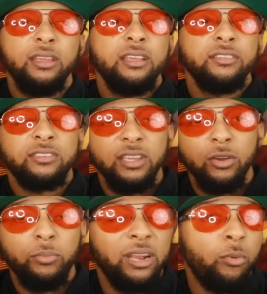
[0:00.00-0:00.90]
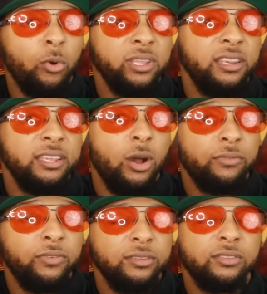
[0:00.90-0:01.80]
still. But I won't be in the
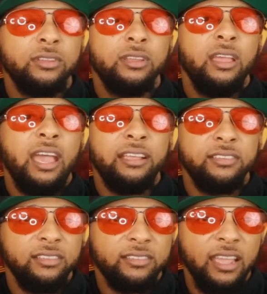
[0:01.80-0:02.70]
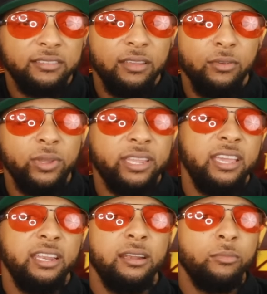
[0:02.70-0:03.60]
office as it is Thanksgiving
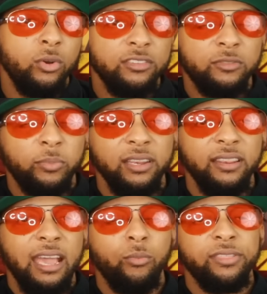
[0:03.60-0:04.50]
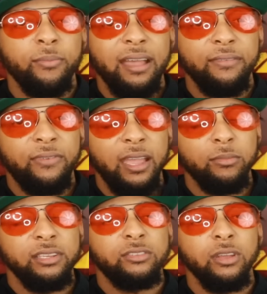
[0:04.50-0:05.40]
weekend, and I'm going to spend that with my
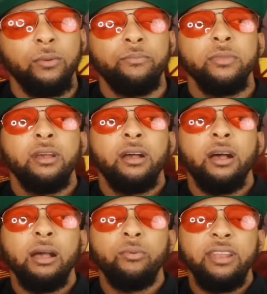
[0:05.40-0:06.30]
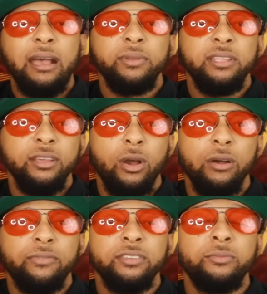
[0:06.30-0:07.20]
family. So I will not be in the
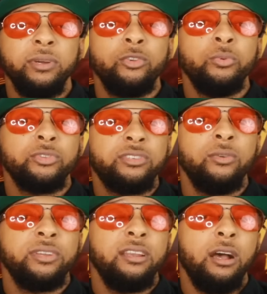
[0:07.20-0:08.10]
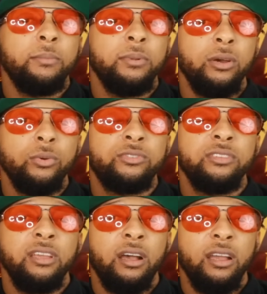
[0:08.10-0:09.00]
office, but you will still get uploads
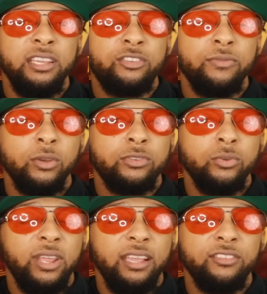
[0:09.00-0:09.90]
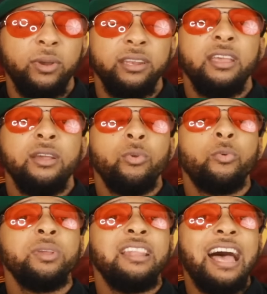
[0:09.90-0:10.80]
each of those 2 days. But we will
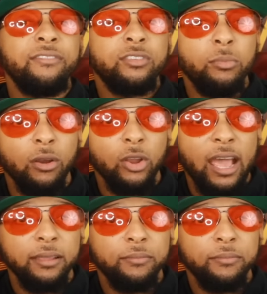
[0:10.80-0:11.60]
be live tomorrow night,